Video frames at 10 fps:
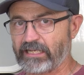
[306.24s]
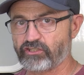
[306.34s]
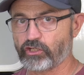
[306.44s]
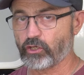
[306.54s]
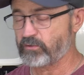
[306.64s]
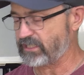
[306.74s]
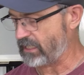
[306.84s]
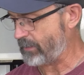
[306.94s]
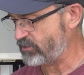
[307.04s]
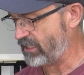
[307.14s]
actually goes
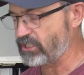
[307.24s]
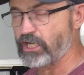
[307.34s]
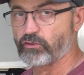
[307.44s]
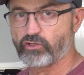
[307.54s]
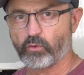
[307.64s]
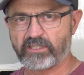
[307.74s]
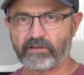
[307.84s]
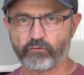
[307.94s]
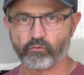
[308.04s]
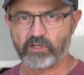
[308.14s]
in upside down. So you always
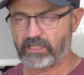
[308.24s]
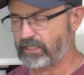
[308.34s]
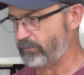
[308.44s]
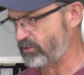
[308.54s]
have to read it